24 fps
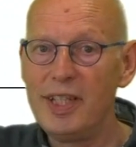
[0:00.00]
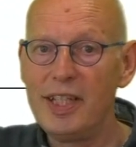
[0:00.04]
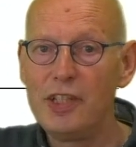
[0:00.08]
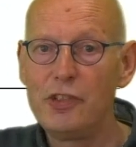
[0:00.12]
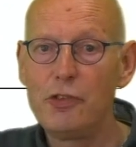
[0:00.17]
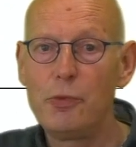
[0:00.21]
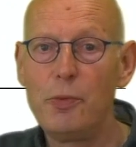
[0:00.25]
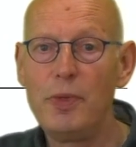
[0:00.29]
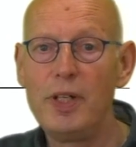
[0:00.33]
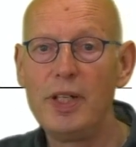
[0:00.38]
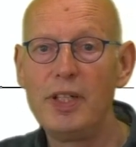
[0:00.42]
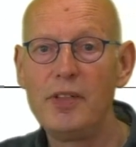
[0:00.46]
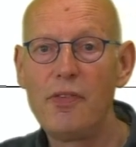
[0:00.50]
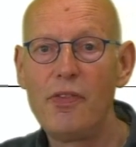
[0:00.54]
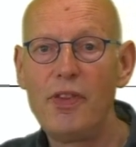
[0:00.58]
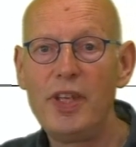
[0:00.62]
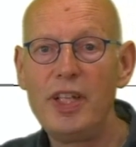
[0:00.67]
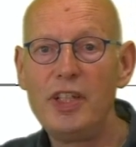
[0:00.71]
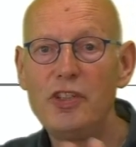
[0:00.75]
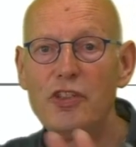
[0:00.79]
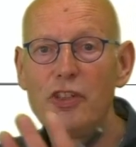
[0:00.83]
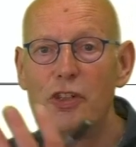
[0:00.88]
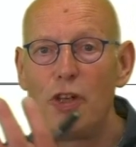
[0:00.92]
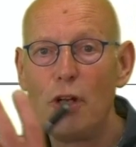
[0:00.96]
That's where
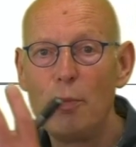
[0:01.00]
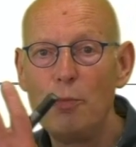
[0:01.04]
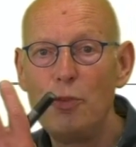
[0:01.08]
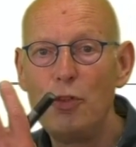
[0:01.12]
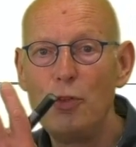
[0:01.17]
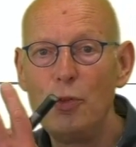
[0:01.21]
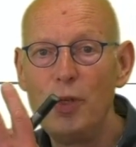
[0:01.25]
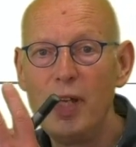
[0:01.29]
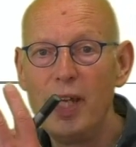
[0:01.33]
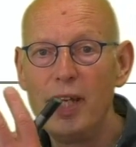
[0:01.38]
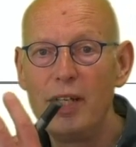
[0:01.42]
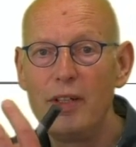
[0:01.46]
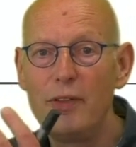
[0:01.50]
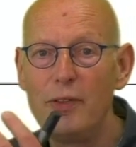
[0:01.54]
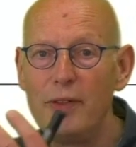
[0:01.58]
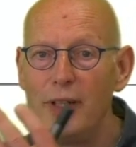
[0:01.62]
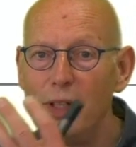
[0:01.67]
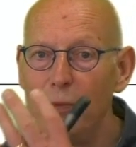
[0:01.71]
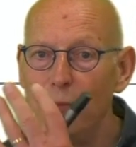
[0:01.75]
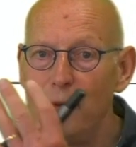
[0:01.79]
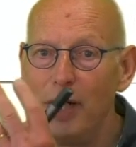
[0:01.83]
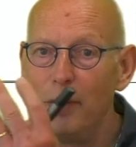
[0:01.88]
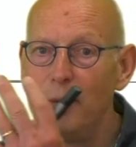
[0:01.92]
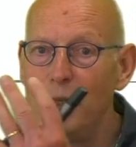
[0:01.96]
things come together
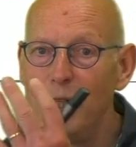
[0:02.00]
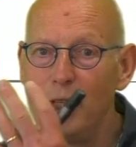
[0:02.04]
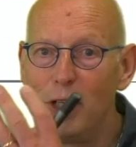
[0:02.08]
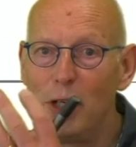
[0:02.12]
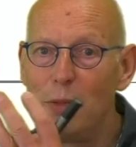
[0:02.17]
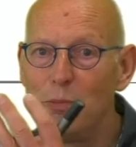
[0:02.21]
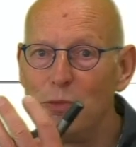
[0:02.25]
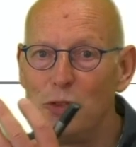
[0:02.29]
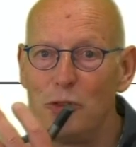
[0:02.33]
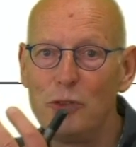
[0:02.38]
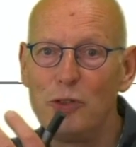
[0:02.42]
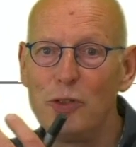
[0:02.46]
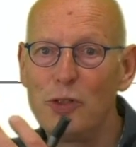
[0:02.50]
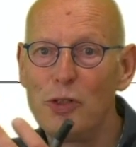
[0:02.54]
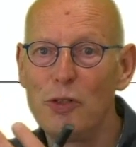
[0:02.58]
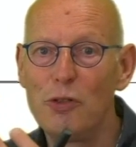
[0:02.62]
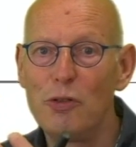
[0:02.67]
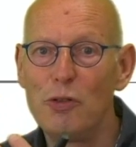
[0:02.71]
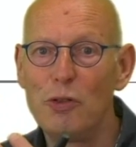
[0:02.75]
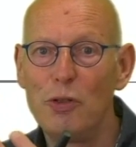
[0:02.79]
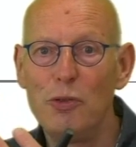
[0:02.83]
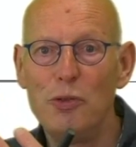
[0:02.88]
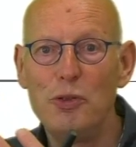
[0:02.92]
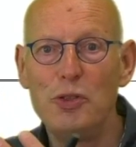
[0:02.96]
and where we come to the
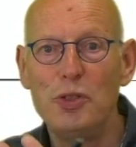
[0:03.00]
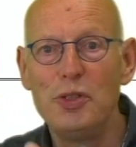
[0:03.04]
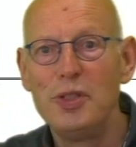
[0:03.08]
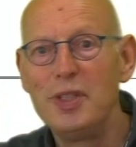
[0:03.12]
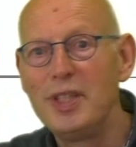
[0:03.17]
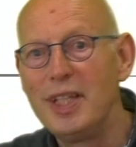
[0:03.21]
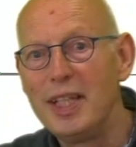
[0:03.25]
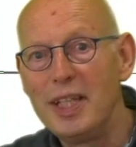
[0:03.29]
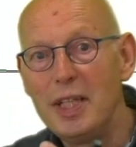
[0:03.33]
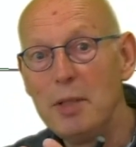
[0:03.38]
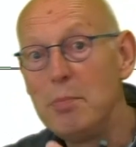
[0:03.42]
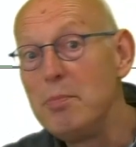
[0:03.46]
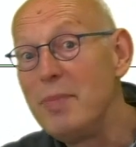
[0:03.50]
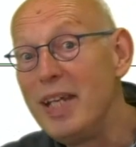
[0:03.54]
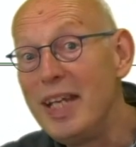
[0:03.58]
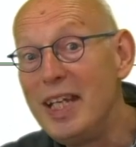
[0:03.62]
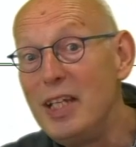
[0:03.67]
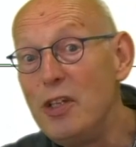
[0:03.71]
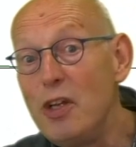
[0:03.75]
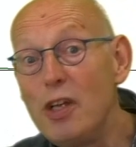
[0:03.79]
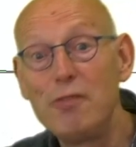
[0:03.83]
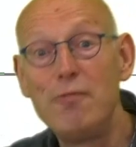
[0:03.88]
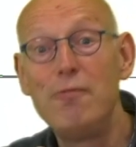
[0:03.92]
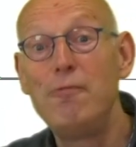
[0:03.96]
conclusion that it may
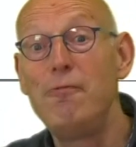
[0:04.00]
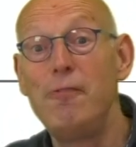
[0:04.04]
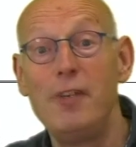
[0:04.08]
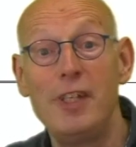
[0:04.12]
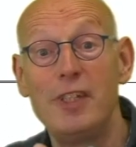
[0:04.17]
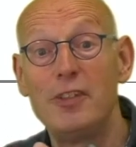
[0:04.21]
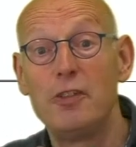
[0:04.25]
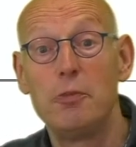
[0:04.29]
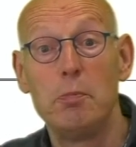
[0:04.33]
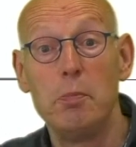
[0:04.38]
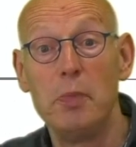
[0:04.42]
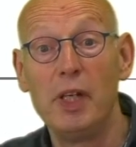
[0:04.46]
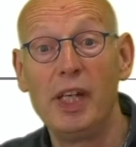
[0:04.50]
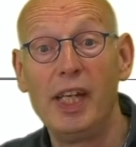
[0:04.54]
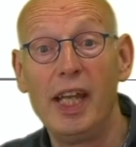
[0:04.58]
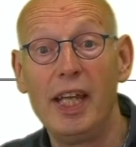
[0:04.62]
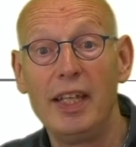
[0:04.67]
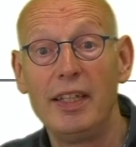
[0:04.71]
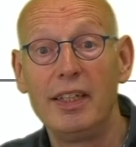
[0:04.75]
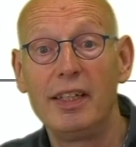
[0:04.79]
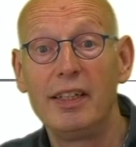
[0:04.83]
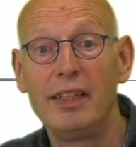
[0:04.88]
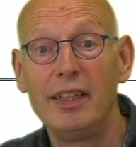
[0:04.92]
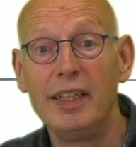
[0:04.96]
not fit
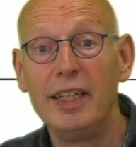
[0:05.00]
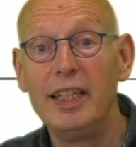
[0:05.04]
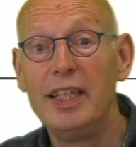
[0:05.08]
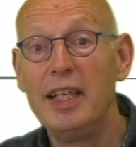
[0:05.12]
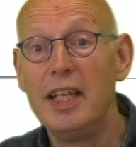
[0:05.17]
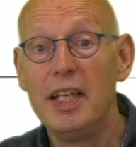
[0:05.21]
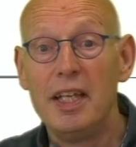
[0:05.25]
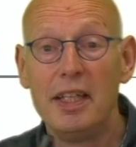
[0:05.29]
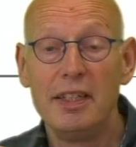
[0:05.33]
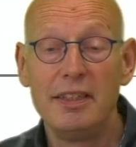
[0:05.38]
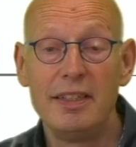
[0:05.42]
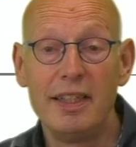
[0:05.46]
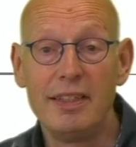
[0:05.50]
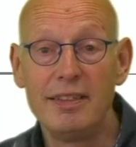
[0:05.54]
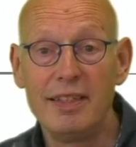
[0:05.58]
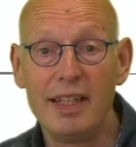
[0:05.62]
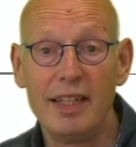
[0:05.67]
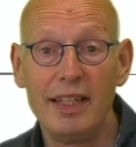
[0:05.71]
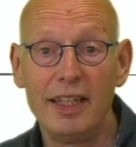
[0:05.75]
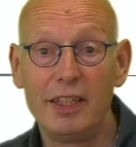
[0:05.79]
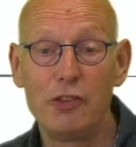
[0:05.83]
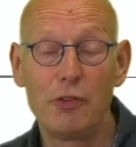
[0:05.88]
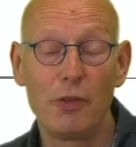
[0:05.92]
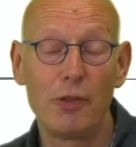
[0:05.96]
mechanically, that
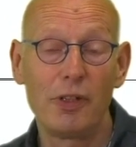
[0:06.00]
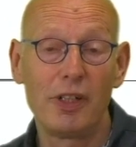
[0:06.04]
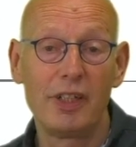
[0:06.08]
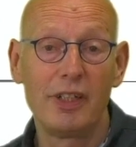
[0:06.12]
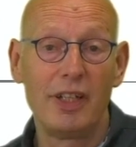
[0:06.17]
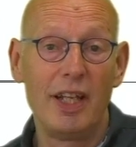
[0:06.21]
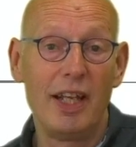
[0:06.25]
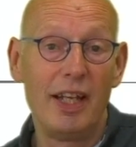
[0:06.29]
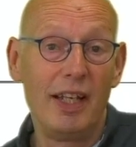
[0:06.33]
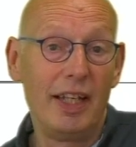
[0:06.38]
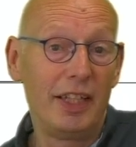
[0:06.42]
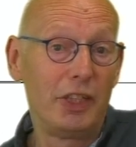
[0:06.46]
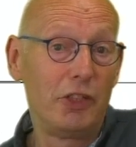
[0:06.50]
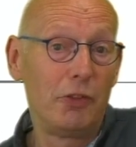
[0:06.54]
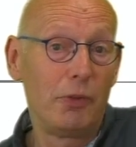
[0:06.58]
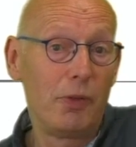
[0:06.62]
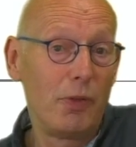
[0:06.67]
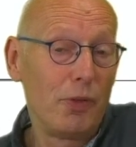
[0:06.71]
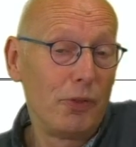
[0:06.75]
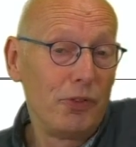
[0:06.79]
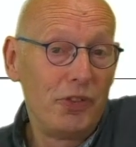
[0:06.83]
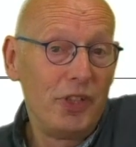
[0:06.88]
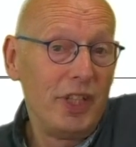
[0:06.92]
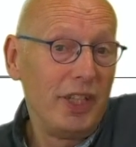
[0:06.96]

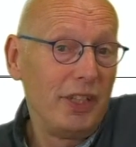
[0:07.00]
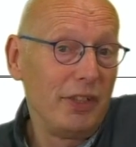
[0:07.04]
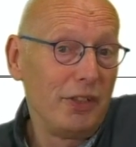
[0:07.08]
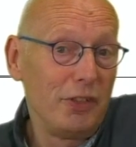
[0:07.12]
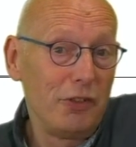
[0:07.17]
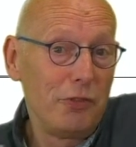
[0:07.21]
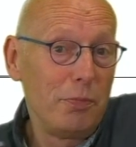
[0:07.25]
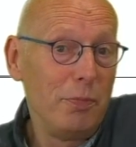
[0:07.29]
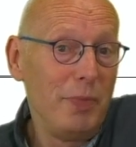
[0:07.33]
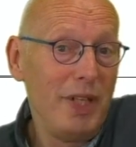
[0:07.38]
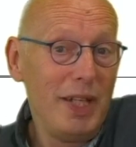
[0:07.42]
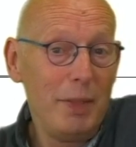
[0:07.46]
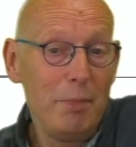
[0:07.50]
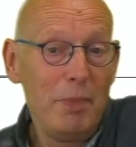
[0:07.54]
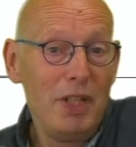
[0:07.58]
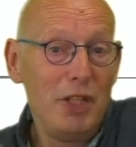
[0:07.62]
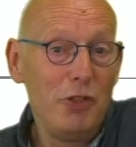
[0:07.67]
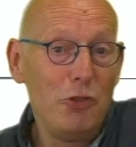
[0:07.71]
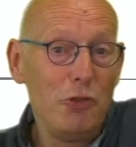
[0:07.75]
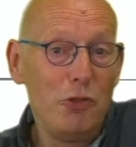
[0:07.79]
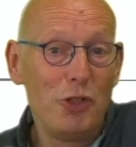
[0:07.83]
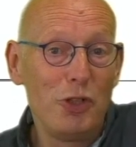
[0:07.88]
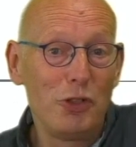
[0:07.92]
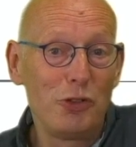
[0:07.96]
electrical signals maybe
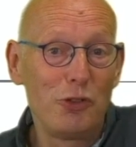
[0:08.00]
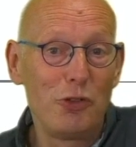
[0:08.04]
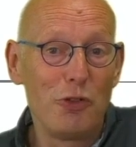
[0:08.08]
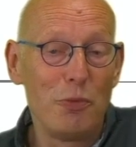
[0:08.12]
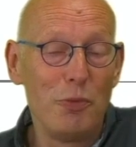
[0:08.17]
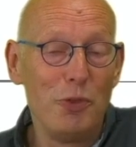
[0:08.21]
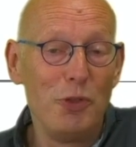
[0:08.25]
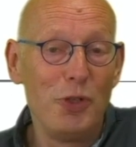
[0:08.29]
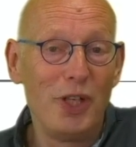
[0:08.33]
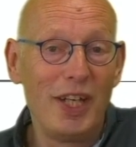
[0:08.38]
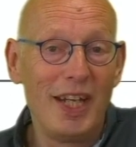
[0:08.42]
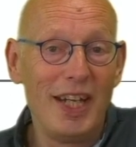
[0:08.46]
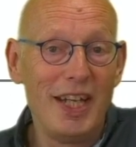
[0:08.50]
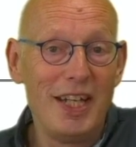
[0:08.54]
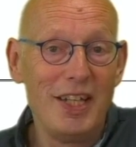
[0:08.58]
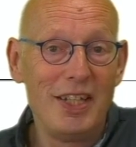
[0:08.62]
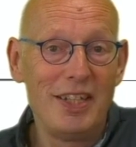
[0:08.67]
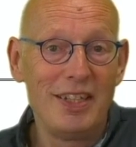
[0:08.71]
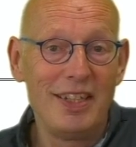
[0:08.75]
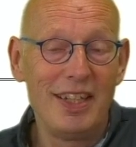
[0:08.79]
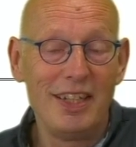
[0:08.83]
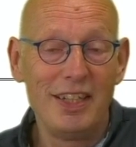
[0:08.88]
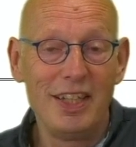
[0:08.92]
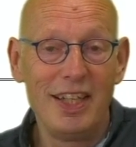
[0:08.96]
do not
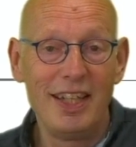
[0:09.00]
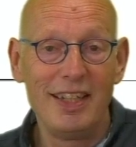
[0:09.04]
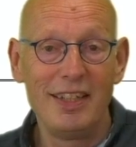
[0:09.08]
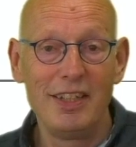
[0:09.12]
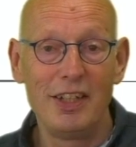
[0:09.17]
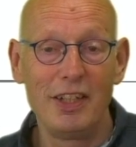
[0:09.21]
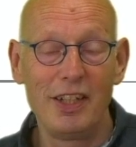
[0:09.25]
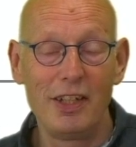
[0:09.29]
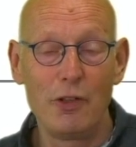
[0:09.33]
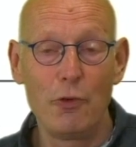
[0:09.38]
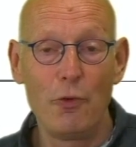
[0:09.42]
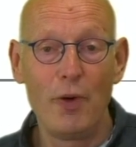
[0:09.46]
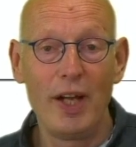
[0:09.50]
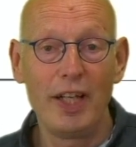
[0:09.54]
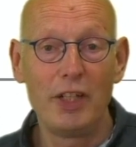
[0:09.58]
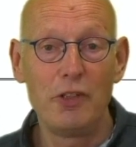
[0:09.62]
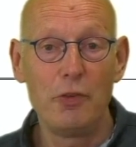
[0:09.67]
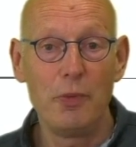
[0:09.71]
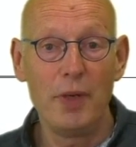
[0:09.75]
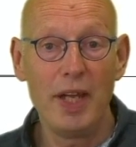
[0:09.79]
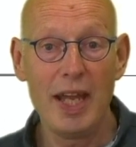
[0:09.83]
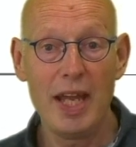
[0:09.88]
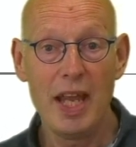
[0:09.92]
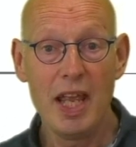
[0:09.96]
communicate in a
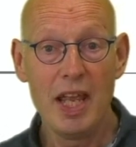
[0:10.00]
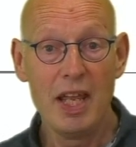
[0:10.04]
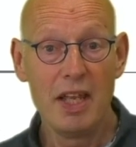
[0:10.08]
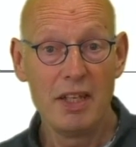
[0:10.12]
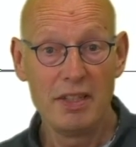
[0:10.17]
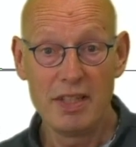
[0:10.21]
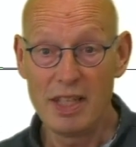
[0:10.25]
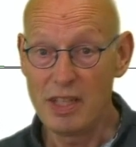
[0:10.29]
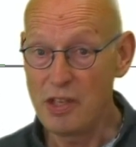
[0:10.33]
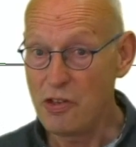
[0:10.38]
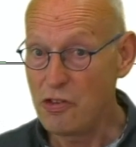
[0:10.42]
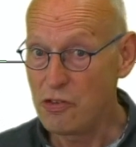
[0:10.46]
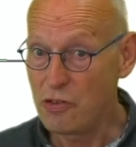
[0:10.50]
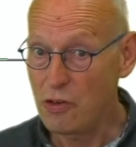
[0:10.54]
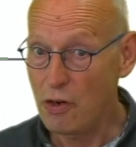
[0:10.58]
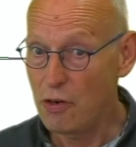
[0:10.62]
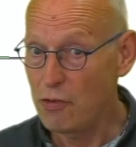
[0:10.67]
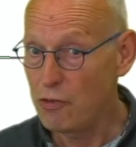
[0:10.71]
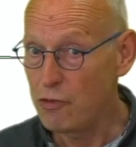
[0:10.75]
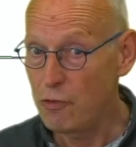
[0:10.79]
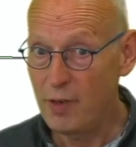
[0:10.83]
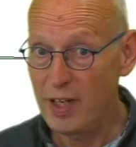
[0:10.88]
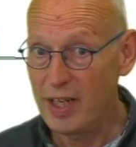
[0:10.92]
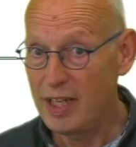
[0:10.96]
correct way, that the
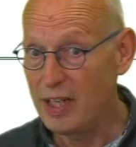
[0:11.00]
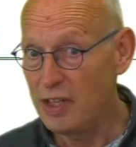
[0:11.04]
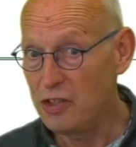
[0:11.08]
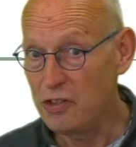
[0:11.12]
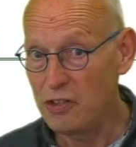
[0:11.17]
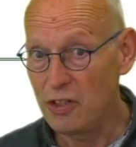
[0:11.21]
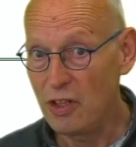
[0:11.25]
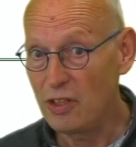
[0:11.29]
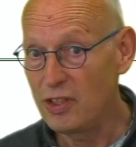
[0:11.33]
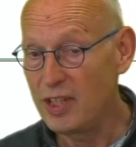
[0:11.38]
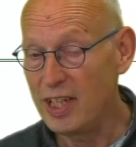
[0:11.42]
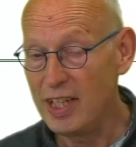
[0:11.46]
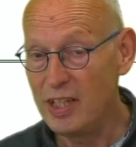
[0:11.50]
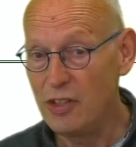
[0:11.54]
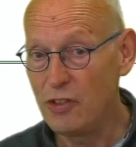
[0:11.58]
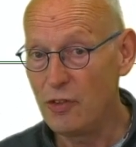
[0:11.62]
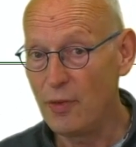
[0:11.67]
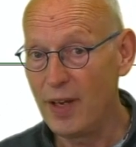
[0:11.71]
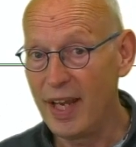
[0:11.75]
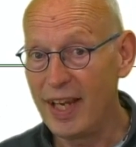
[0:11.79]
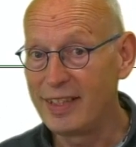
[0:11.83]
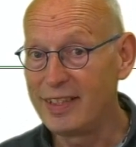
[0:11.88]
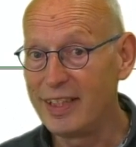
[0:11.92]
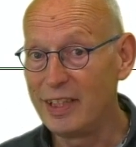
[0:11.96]
software is not
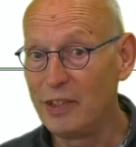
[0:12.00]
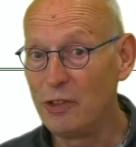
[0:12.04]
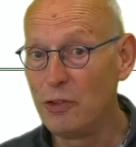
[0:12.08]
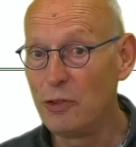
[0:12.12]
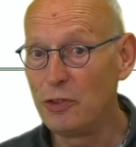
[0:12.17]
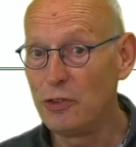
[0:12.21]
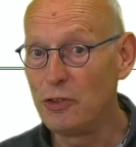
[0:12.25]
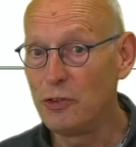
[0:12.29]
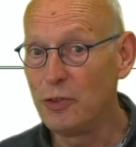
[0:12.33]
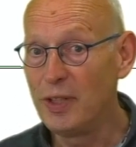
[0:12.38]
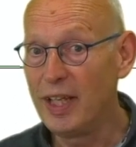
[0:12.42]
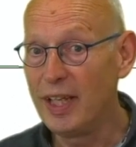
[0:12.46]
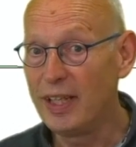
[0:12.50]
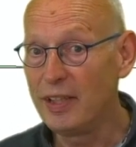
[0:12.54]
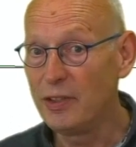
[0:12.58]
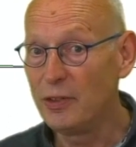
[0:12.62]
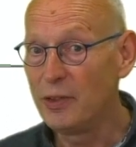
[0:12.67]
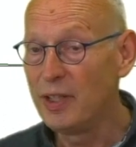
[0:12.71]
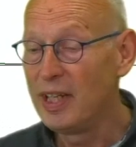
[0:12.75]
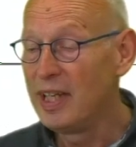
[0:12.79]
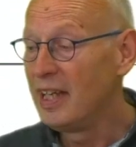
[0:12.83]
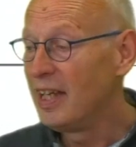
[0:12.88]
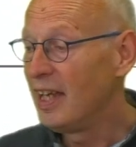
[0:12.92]
interacting good together,